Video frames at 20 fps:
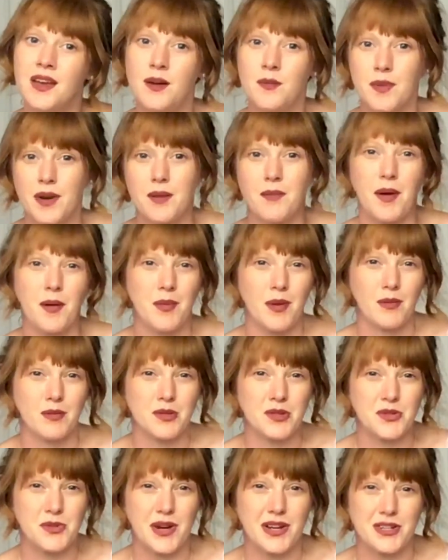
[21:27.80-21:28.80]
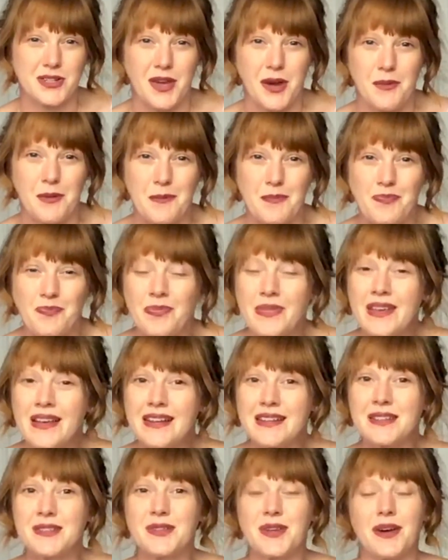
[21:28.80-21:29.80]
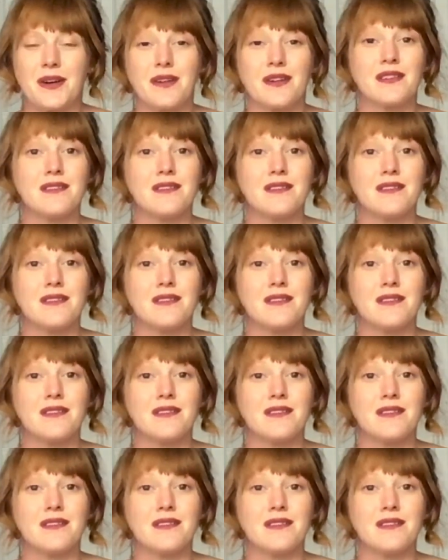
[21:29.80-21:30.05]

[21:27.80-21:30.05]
But I might be able to stretch that one. So